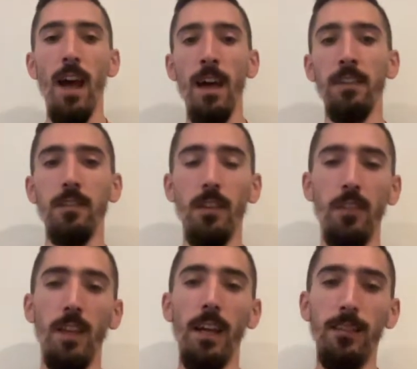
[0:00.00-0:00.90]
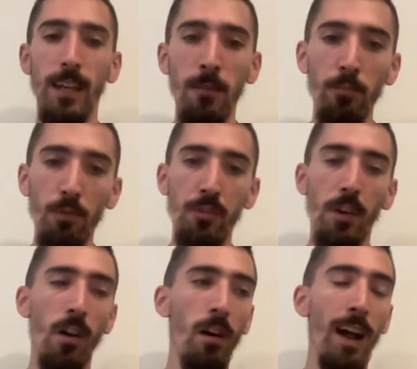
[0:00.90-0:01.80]
And the examples
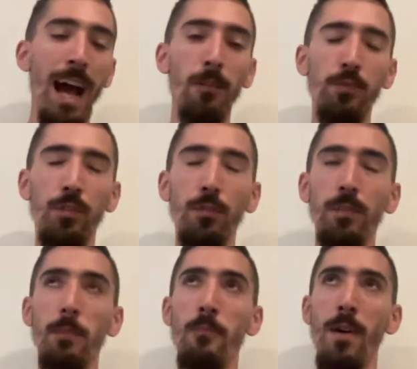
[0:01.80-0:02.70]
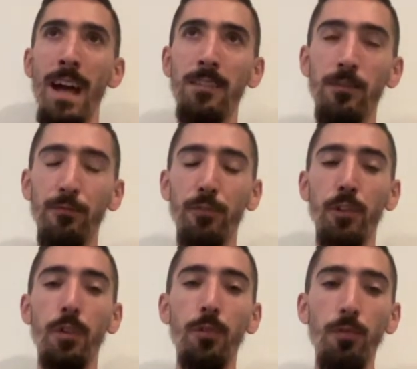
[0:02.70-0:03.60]
that are absolutely best for
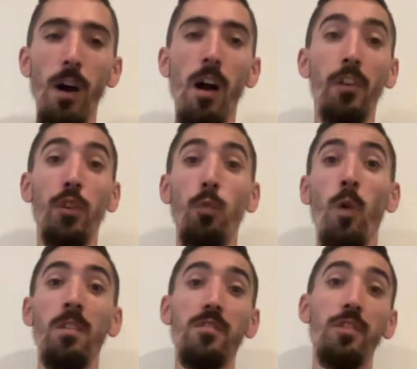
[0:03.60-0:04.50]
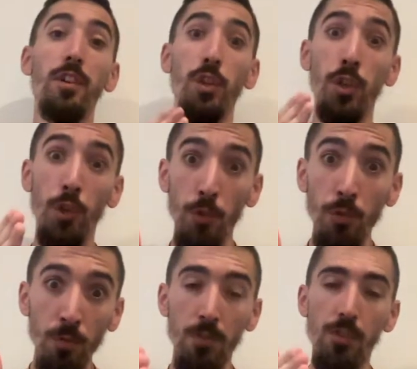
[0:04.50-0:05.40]
you are the ones that
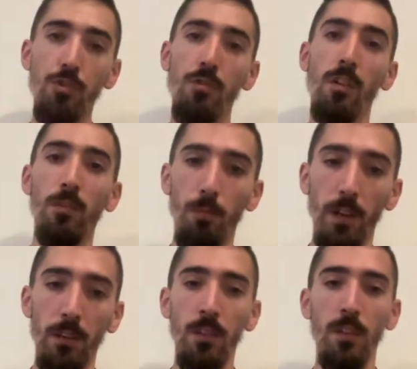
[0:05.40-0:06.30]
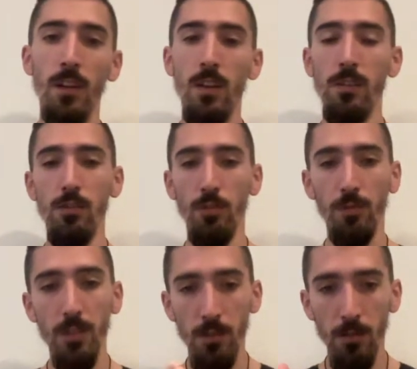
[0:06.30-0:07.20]
you struggle with. So
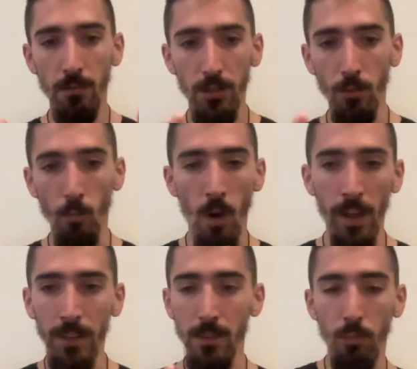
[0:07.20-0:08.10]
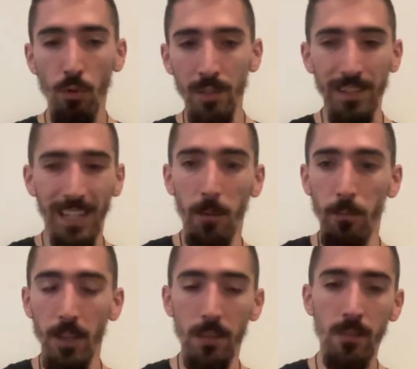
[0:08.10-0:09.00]
this is the reason why it's important to
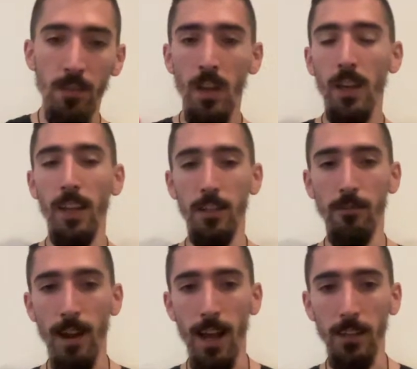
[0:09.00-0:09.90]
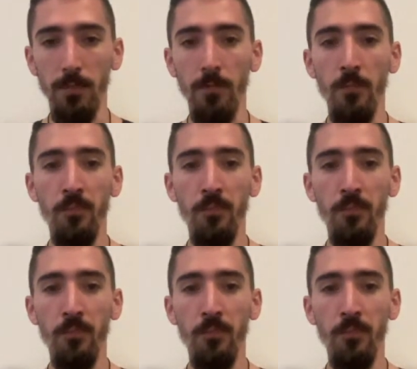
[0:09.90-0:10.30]
keep this interactive.